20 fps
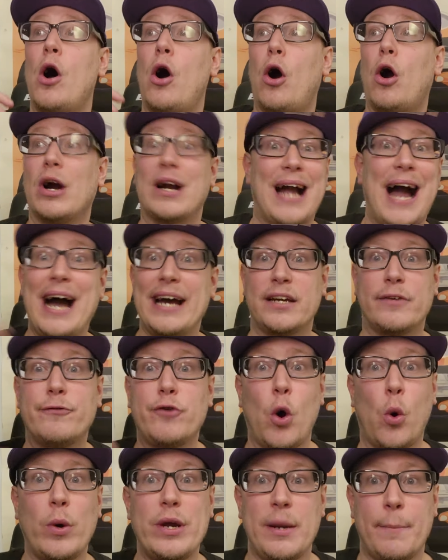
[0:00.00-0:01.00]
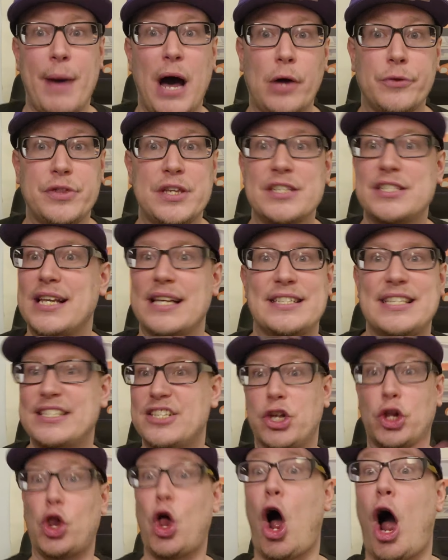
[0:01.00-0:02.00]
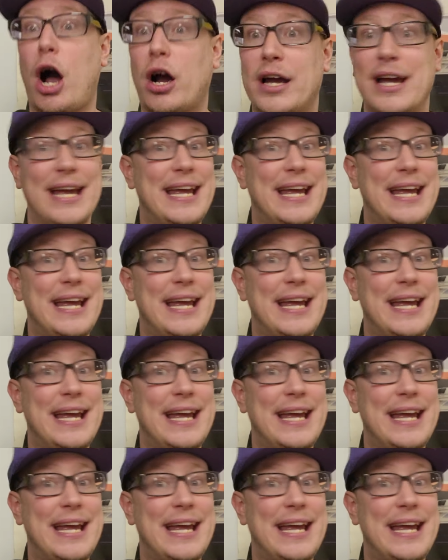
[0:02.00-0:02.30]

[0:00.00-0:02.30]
are kind of going about this as it's a lock.